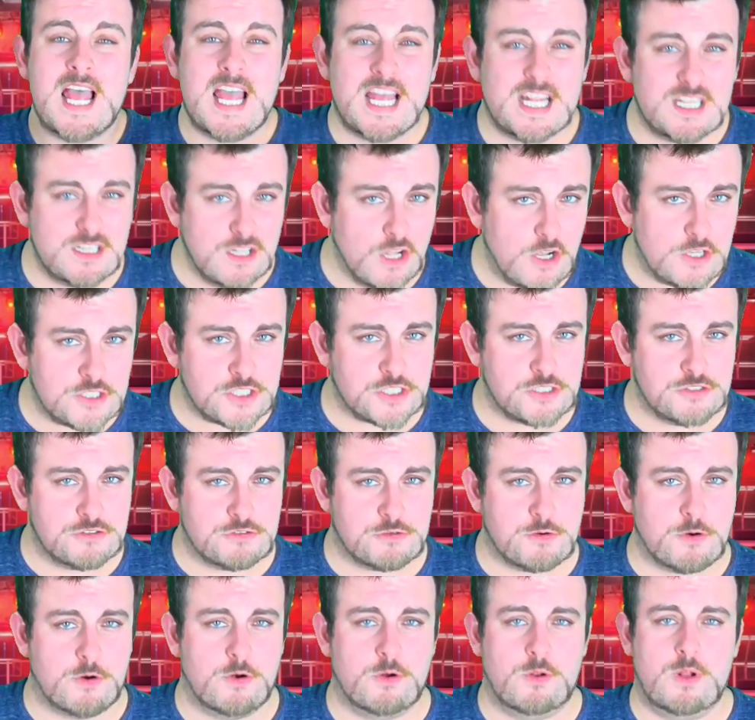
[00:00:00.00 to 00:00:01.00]
It lost
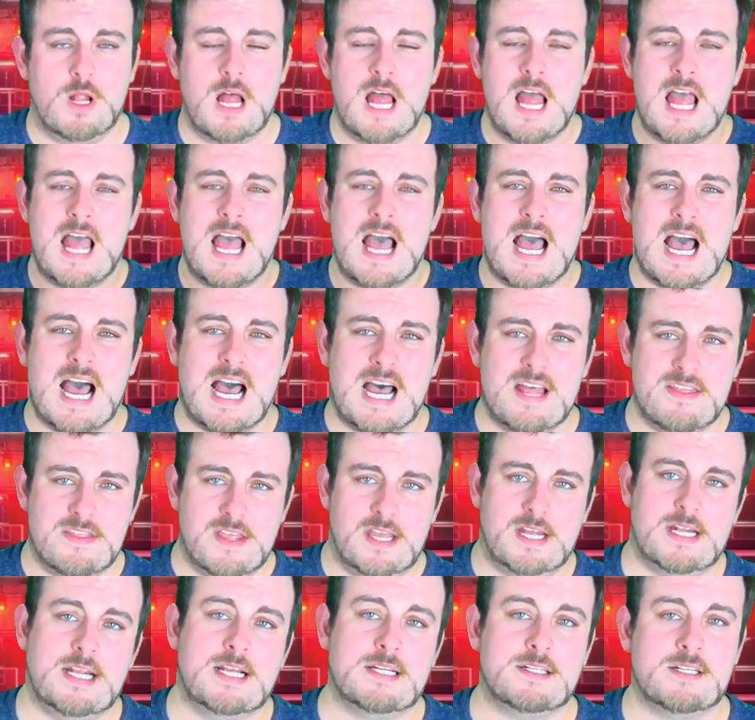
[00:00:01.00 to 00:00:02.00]
control and
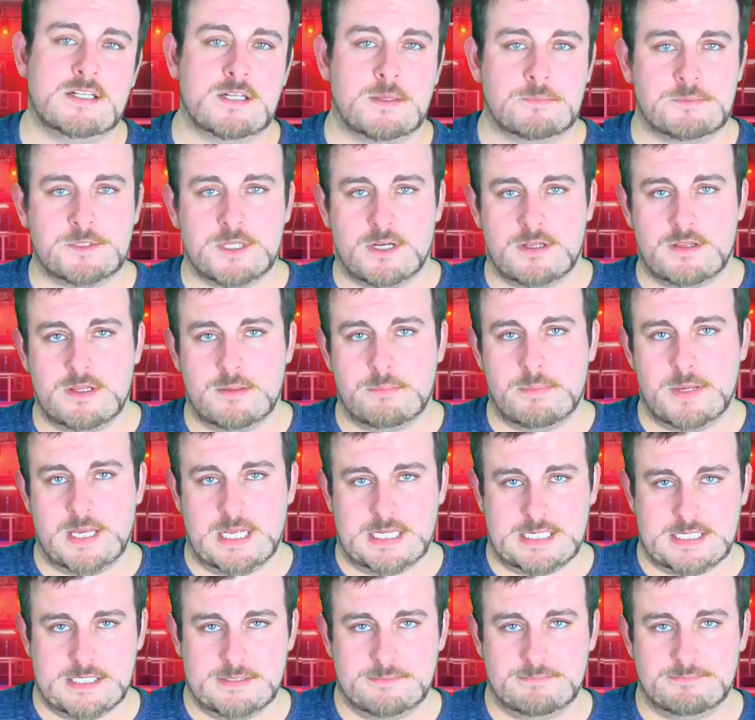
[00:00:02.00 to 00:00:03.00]
then ended up down the
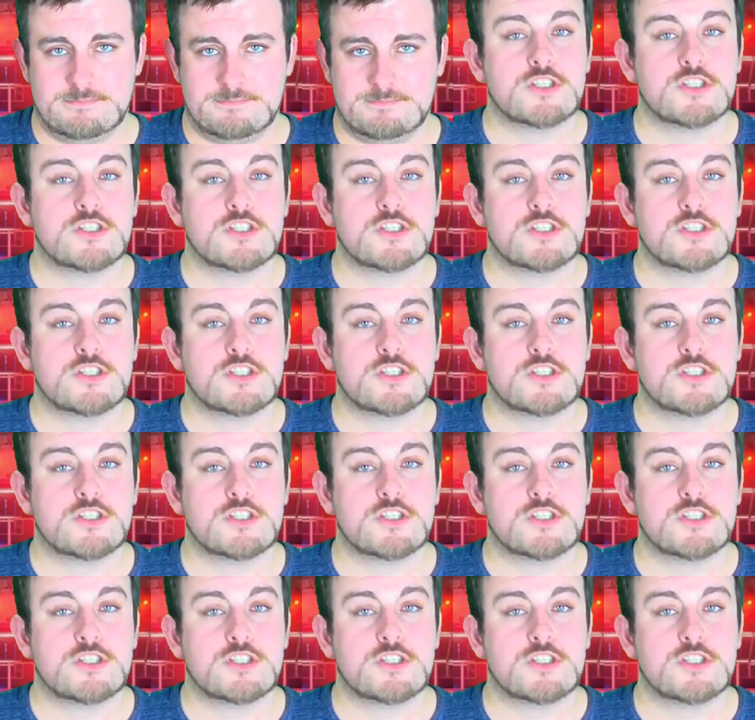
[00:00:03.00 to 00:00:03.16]
pit.